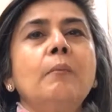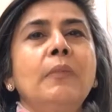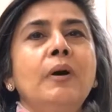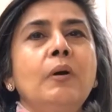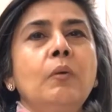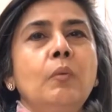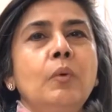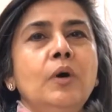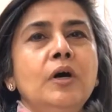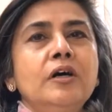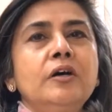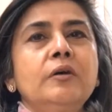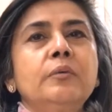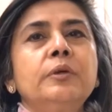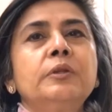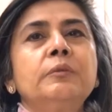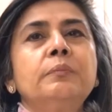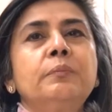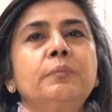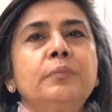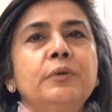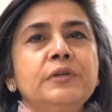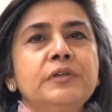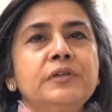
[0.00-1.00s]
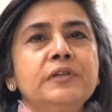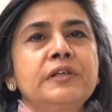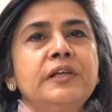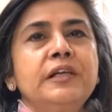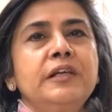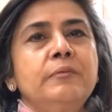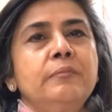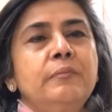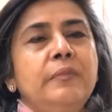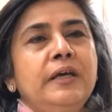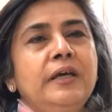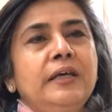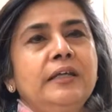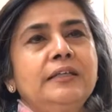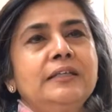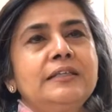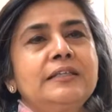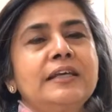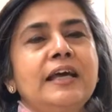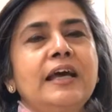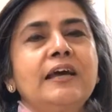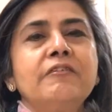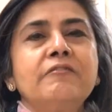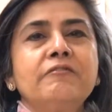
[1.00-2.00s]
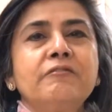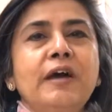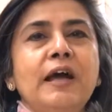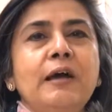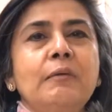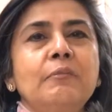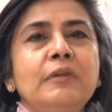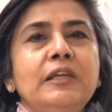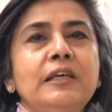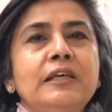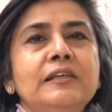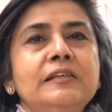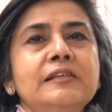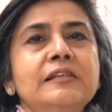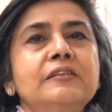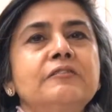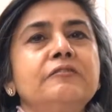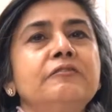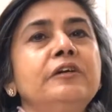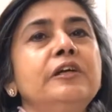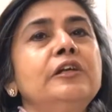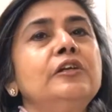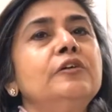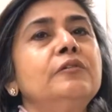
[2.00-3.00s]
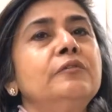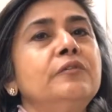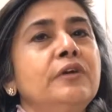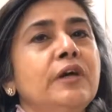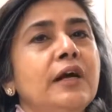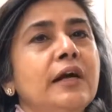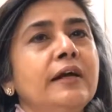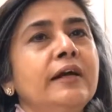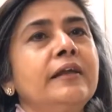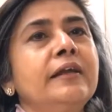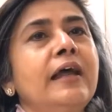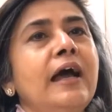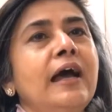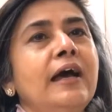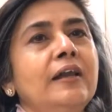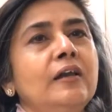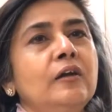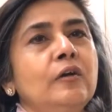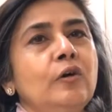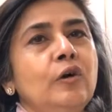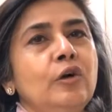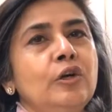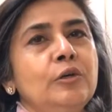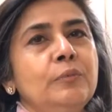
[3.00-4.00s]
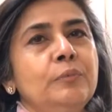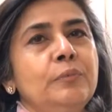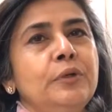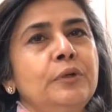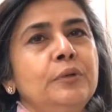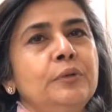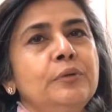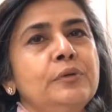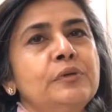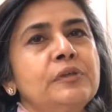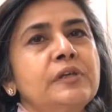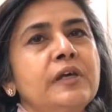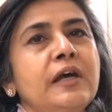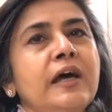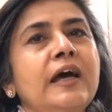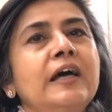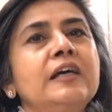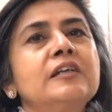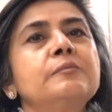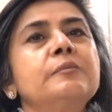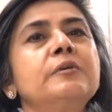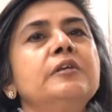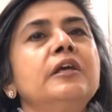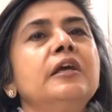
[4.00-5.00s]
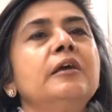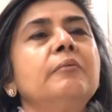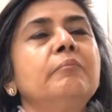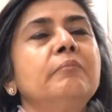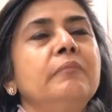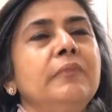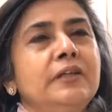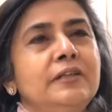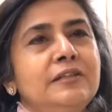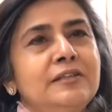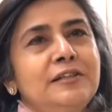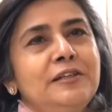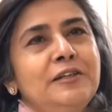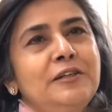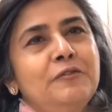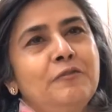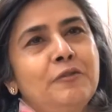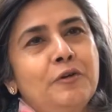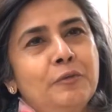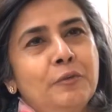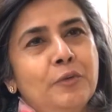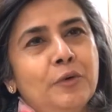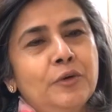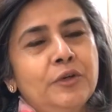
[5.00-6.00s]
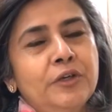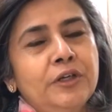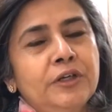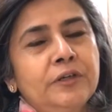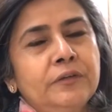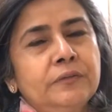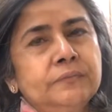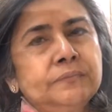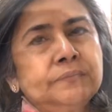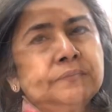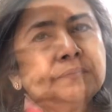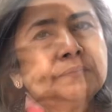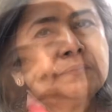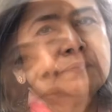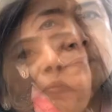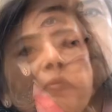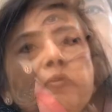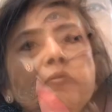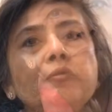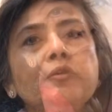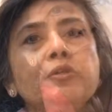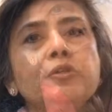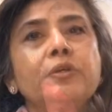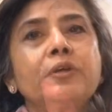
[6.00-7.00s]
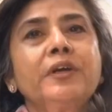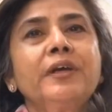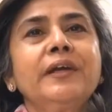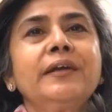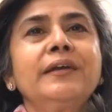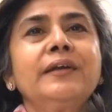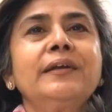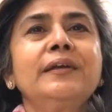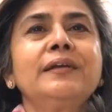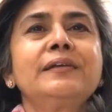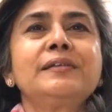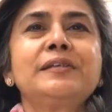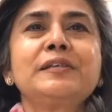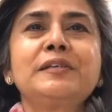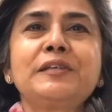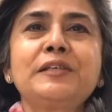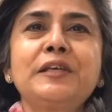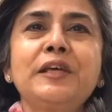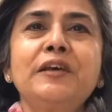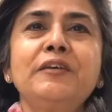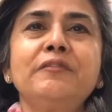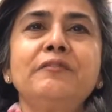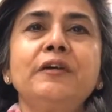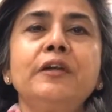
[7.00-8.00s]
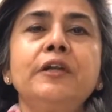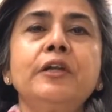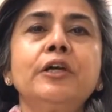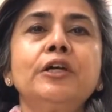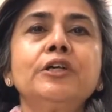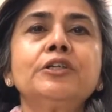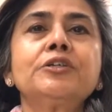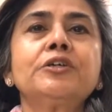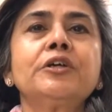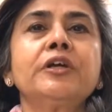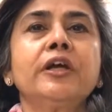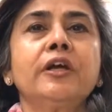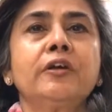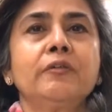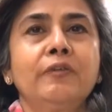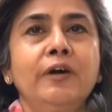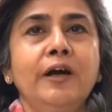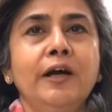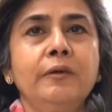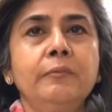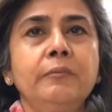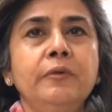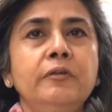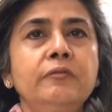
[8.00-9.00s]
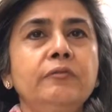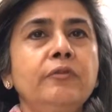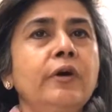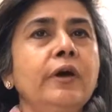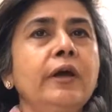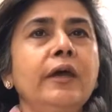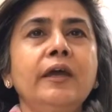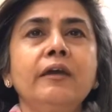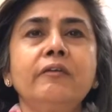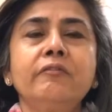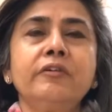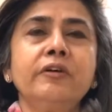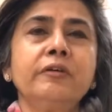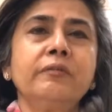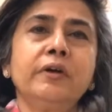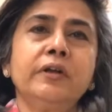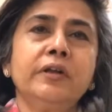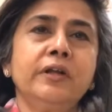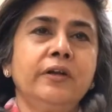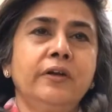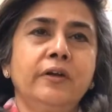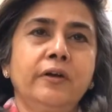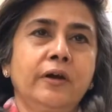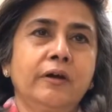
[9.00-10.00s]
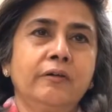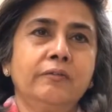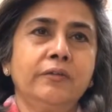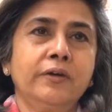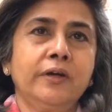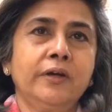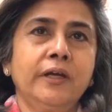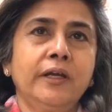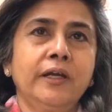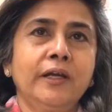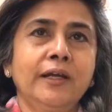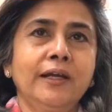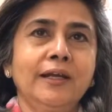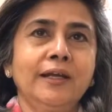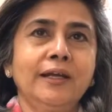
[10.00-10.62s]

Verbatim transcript: My work with prison inmates and families in the field of drug and alcohol abuse has been immensely rewarding. Reboot was created as a safe and nurturing environment for everyone in recovery.